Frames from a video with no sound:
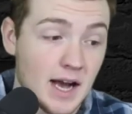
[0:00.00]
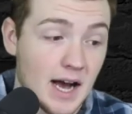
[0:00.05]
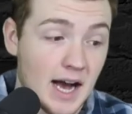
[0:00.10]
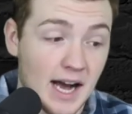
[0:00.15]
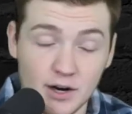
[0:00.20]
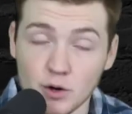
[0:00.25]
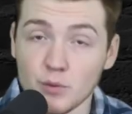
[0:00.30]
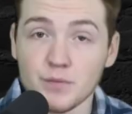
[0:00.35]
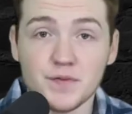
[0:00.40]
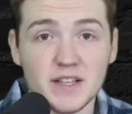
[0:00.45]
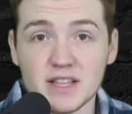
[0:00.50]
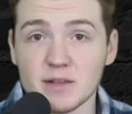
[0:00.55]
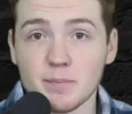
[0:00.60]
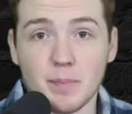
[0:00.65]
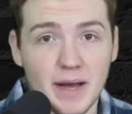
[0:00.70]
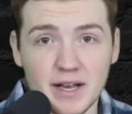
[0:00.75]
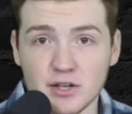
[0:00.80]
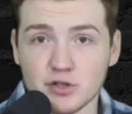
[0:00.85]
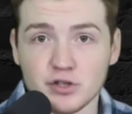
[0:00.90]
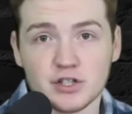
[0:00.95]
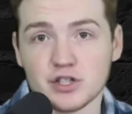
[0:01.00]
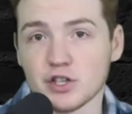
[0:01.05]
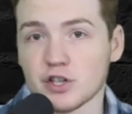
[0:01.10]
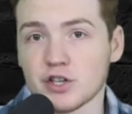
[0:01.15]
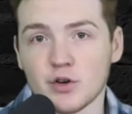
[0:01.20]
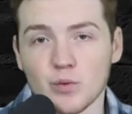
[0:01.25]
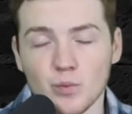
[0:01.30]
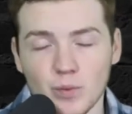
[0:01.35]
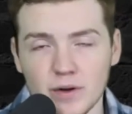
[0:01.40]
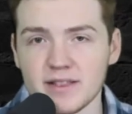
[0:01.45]
I don't think the Patriots are going
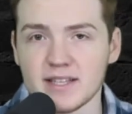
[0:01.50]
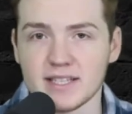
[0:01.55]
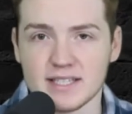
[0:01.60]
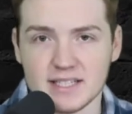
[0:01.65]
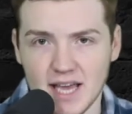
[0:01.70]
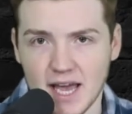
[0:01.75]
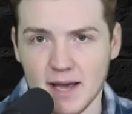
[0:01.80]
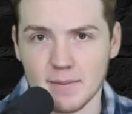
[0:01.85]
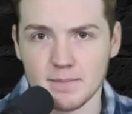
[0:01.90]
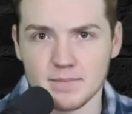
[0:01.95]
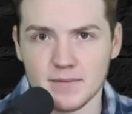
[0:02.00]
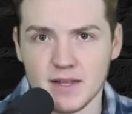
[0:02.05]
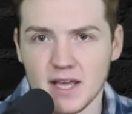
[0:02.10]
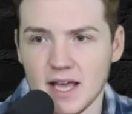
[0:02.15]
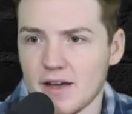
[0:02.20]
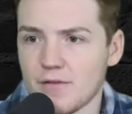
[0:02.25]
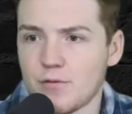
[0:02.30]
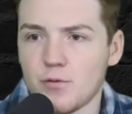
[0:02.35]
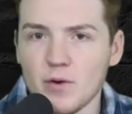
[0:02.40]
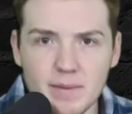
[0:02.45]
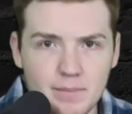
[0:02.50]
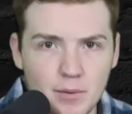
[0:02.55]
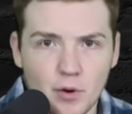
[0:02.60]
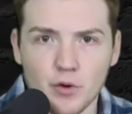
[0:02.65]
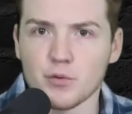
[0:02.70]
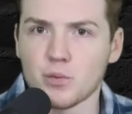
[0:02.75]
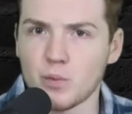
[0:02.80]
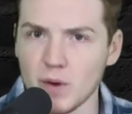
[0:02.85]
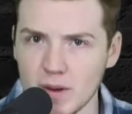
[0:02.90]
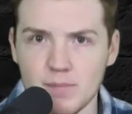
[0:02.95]
to win this game. If we
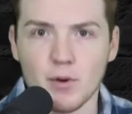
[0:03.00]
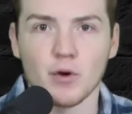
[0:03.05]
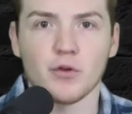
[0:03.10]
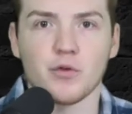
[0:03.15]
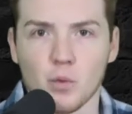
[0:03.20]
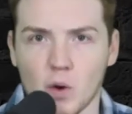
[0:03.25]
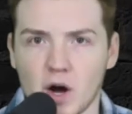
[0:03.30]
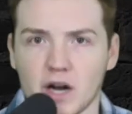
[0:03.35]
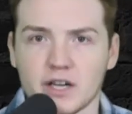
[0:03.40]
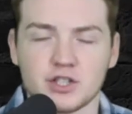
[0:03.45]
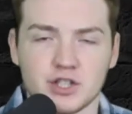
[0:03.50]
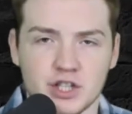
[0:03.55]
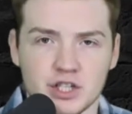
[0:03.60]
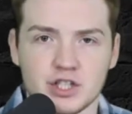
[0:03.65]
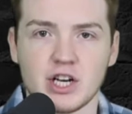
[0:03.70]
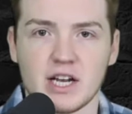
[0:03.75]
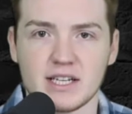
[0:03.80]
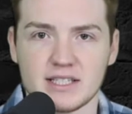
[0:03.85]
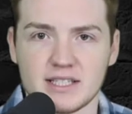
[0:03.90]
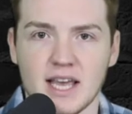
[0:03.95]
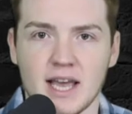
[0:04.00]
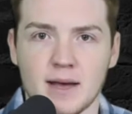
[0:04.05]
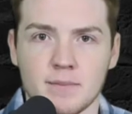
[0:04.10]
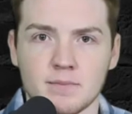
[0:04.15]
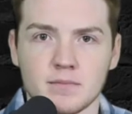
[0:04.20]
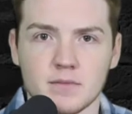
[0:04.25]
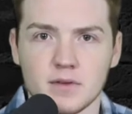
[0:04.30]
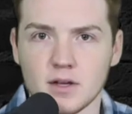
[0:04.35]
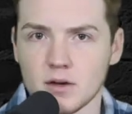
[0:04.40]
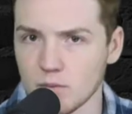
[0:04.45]
both watched the Jets game,
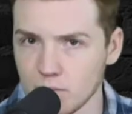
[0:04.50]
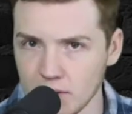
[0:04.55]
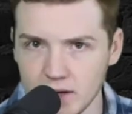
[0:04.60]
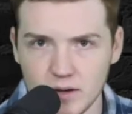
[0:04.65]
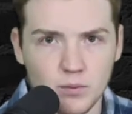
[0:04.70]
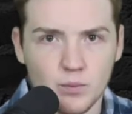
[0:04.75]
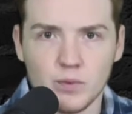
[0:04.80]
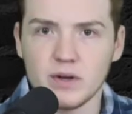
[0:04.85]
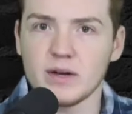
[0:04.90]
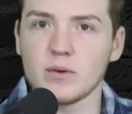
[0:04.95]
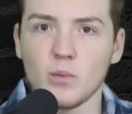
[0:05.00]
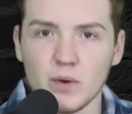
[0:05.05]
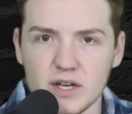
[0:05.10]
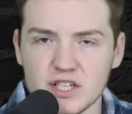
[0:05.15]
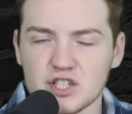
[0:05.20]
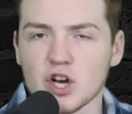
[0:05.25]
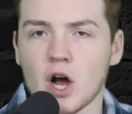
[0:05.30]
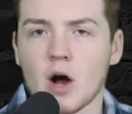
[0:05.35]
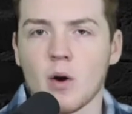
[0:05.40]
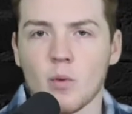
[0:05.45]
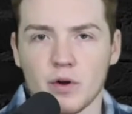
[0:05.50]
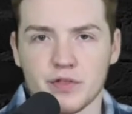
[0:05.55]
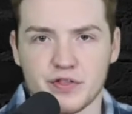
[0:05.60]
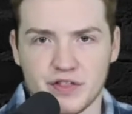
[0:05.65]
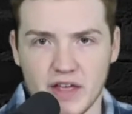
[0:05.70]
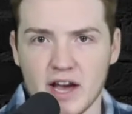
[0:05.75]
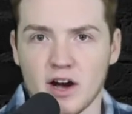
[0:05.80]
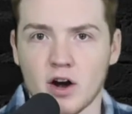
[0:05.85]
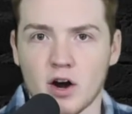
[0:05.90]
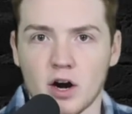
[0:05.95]
we saw what
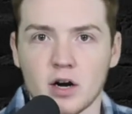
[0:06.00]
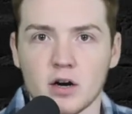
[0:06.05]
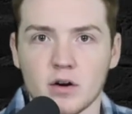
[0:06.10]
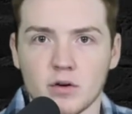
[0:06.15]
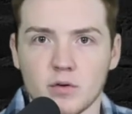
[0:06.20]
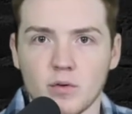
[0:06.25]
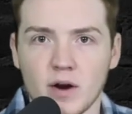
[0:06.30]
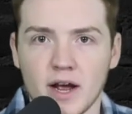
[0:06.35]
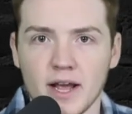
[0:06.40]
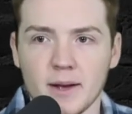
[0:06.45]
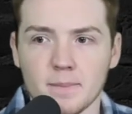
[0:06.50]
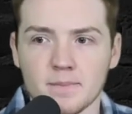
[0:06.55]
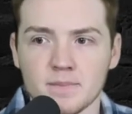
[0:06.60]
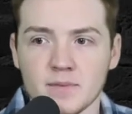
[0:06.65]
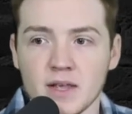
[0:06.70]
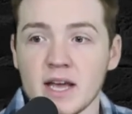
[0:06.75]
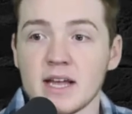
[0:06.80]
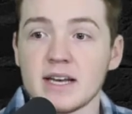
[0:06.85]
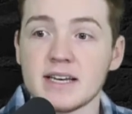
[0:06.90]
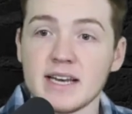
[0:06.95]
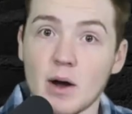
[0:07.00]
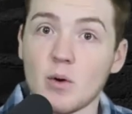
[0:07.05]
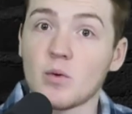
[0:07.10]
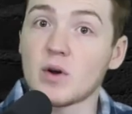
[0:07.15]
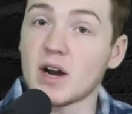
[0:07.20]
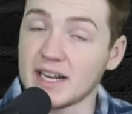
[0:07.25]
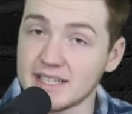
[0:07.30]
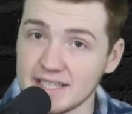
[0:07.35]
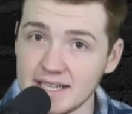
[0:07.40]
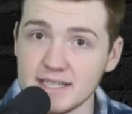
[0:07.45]
they are, right? Now, what
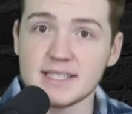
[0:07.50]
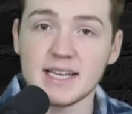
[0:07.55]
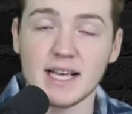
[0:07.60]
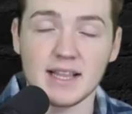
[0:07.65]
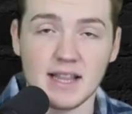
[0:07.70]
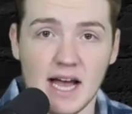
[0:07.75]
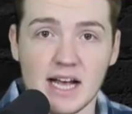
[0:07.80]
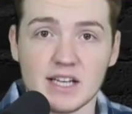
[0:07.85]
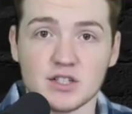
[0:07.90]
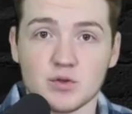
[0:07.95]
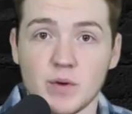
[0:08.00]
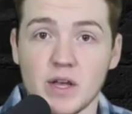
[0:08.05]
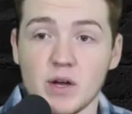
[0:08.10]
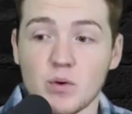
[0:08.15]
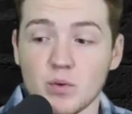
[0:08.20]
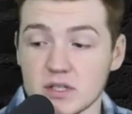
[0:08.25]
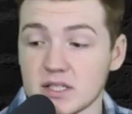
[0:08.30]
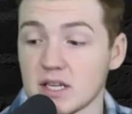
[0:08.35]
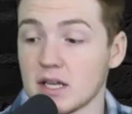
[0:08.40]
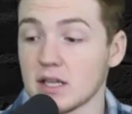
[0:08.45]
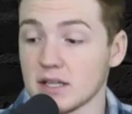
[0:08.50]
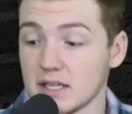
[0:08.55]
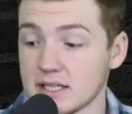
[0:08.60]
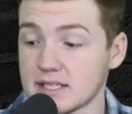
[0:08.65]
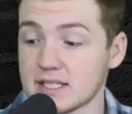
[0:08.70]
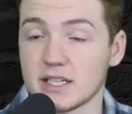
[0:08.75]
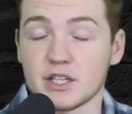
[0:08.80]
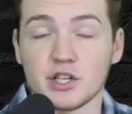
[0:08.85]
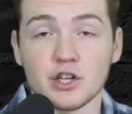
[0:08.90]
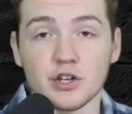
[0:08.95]
I did say last week was,
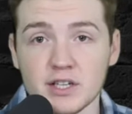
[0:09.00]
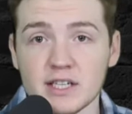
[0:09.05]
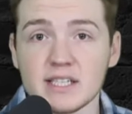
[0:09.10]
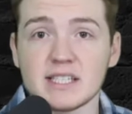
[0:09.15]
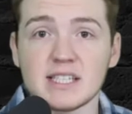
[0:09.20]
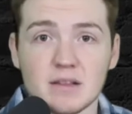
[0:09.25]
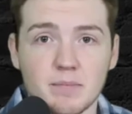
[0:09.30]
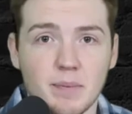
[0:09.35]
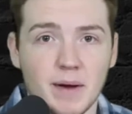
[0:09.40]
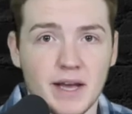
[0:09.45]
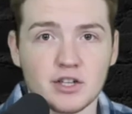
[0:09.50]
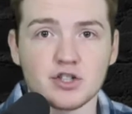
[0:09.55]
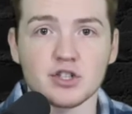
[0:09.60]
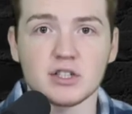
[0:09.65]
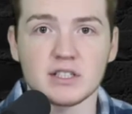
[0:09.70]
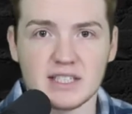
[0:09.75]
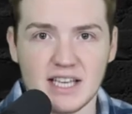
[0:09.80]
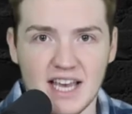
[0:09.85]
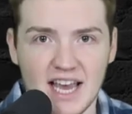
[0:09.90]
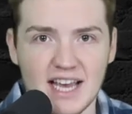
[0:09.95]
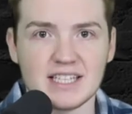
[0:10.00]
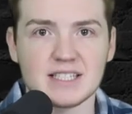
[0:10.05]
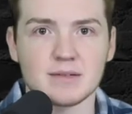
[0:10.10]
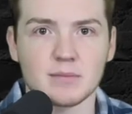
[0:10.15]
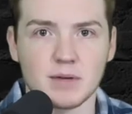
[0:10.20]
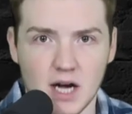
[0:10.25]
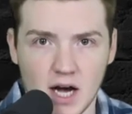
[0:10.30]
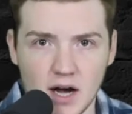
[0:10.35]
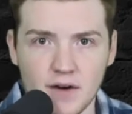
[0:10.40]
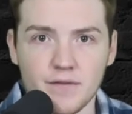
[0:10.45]
listen, you're going to see the Patriots gain some
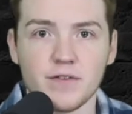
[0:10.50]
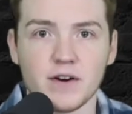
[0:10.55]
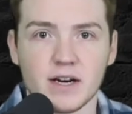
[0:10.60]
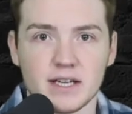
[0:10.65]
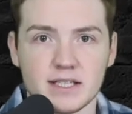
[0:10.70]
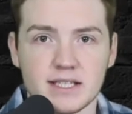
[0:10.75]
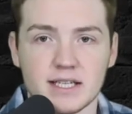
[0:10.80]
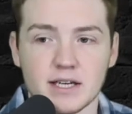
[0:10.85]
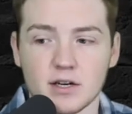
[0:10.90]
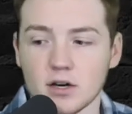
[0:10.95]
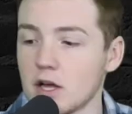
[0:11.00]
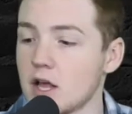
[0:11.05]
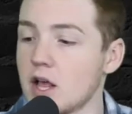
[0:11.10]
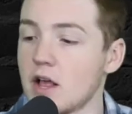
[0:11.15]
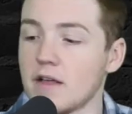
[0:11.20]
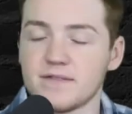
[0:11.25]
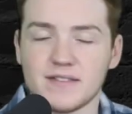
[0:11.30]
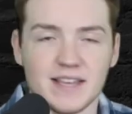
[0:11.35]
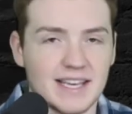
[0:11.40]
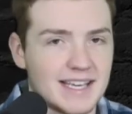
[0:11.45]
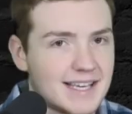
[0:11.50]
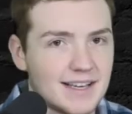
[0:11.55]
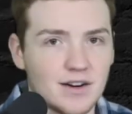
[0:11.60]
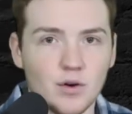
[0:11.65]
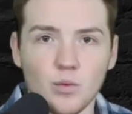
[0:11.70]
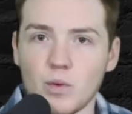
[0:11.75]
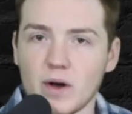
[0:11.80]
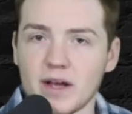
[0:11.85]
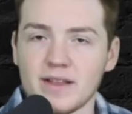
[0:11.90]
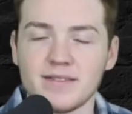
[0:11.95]
confidence here. They get a
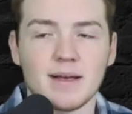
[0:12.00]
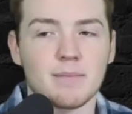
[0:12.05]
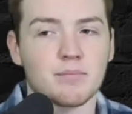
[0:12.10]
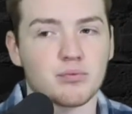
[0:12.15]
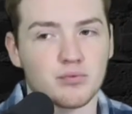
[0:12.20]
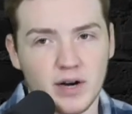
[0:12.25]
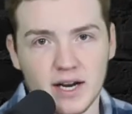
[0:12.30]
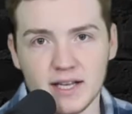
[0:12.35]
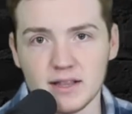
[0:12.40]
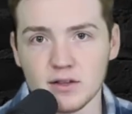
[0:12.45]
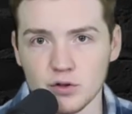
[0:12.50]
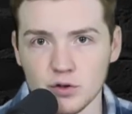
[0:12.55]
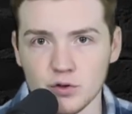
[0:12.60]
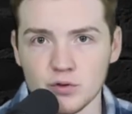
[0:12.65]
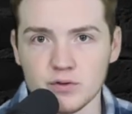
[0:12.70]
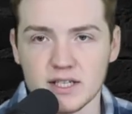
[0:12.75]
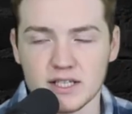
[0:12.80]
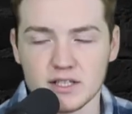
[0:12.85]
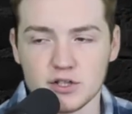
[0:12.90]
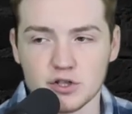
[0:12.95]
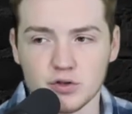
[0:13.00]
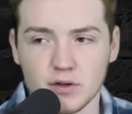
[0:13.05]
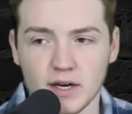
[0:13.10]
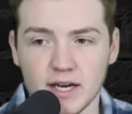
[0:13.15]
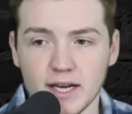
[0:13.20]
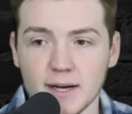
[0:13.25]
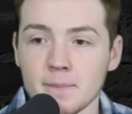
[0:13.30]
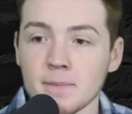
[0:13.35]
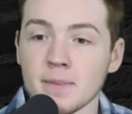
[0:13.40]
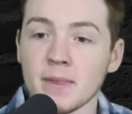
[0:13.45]
win, they break the losing streak.